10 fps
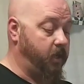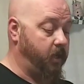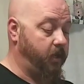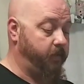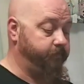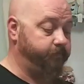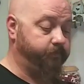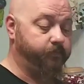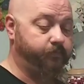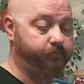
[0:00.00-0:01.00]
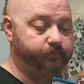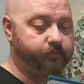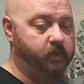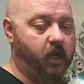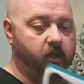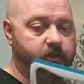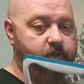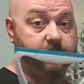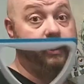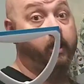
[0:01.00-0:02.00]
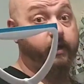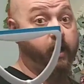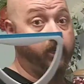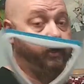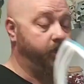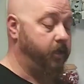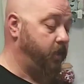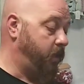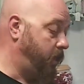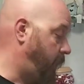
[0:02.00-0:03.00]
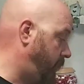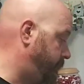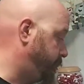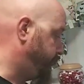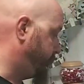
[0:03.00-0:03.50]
Dollar Tree, $1.